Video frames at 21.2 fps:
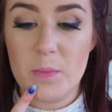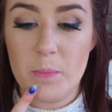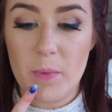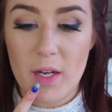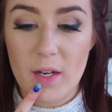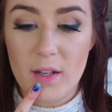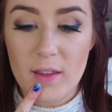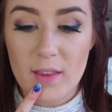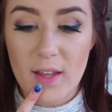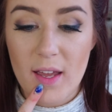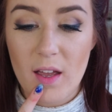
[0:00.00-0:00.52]

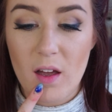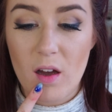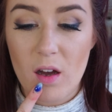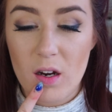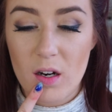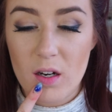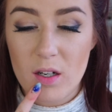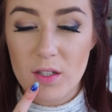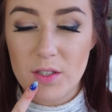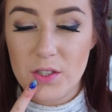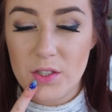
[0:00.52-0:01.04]
but they
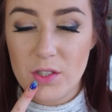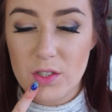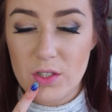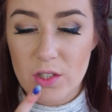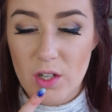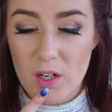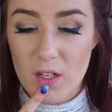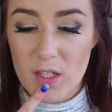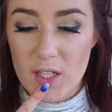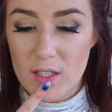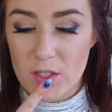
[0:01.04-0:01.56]
are
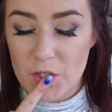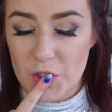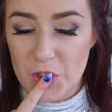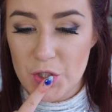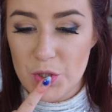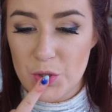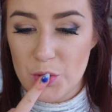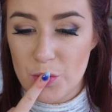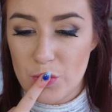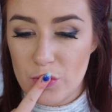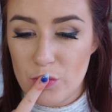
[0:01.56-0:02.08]
starting
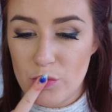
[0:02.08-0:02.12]
to